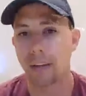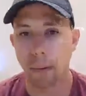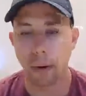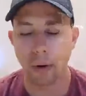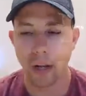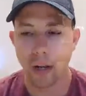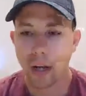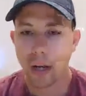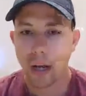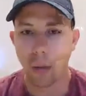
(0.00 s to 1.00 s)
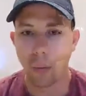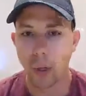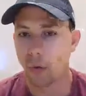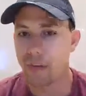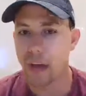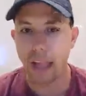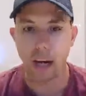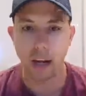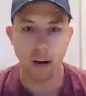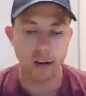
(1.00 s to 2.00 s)
that component, which will
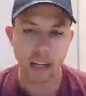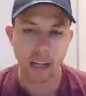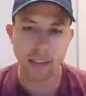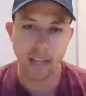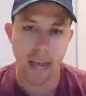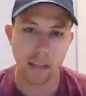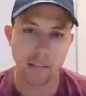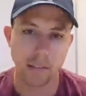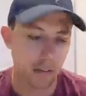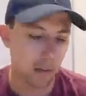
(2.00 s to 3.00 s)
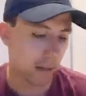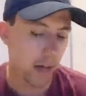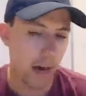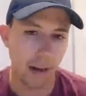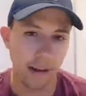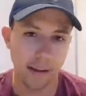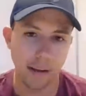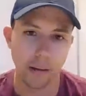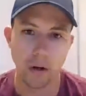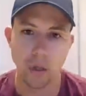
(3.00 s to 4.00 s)
validate our tech stack and start to build out
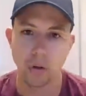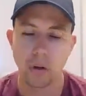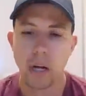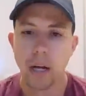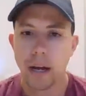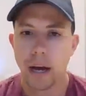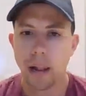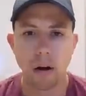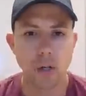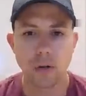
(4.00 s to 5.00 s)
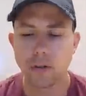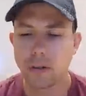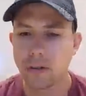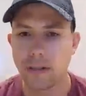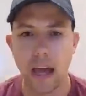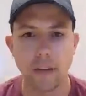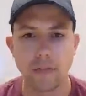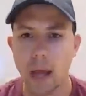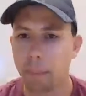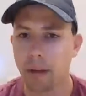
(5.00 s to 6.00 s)
like a larger set
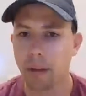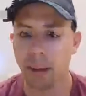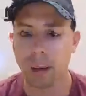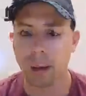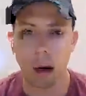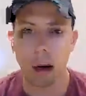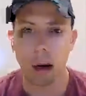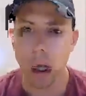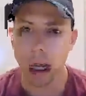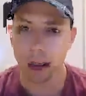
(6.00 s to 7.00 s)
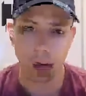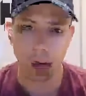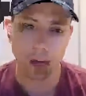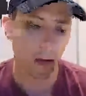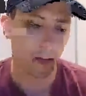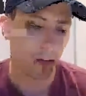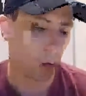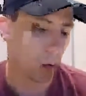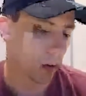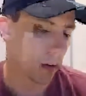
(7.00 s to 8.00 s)
of templates for smart contracts, a larger set of
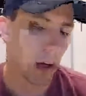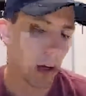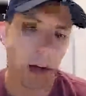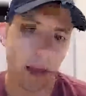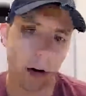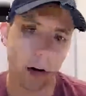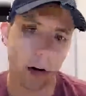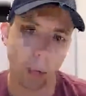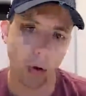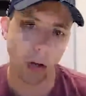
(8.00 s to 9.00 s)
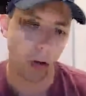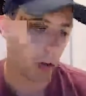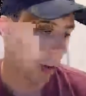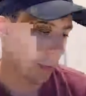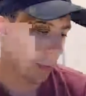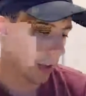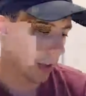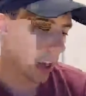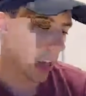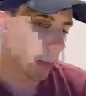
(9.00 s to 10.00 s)
tools that are all supported on top of the
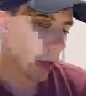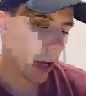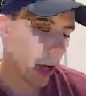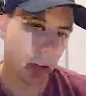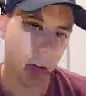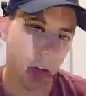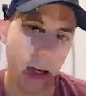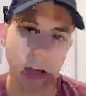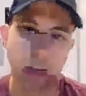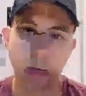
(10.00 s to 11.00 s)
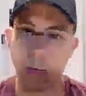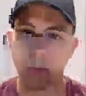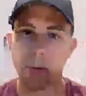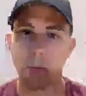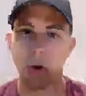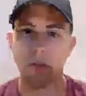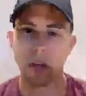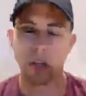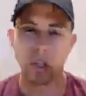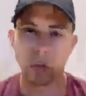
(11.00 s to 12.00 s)
same VM, and turning that into a little bit more of
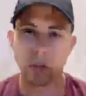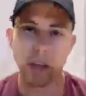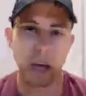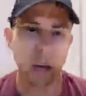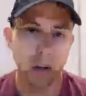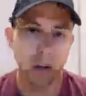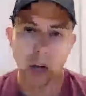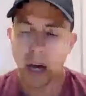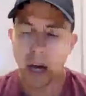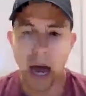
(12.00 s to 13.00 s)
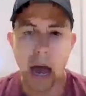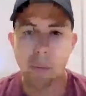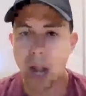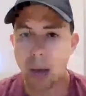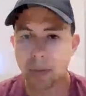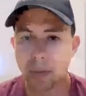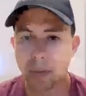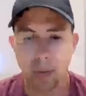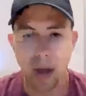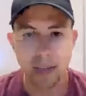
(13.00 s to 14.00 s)
an industry standard. I would not be
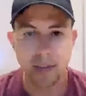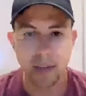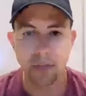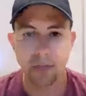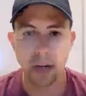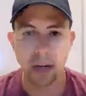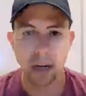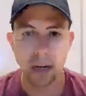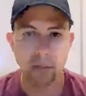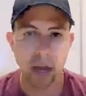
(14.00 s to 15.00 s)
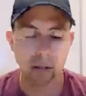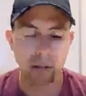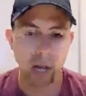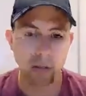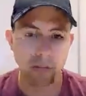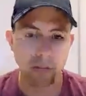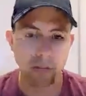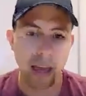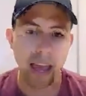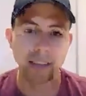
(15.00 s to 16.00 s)
surprised if that kind of
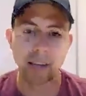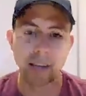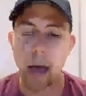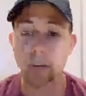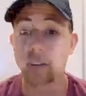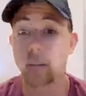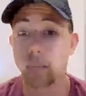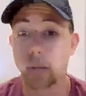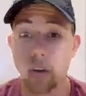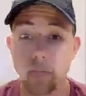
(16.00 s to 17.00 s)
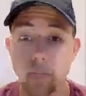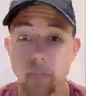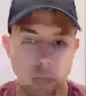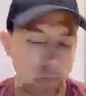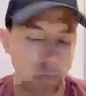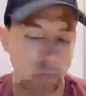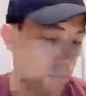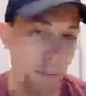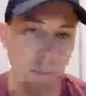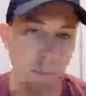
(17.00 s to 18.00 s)
ends up having some involvement from certain
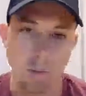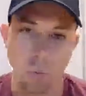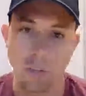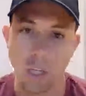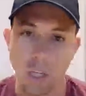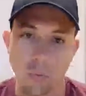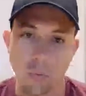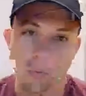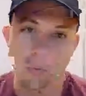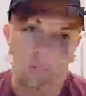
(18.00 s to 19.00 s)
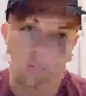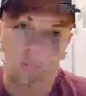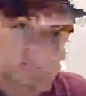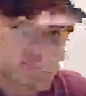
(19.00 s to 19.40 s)
members or teams within Consensus.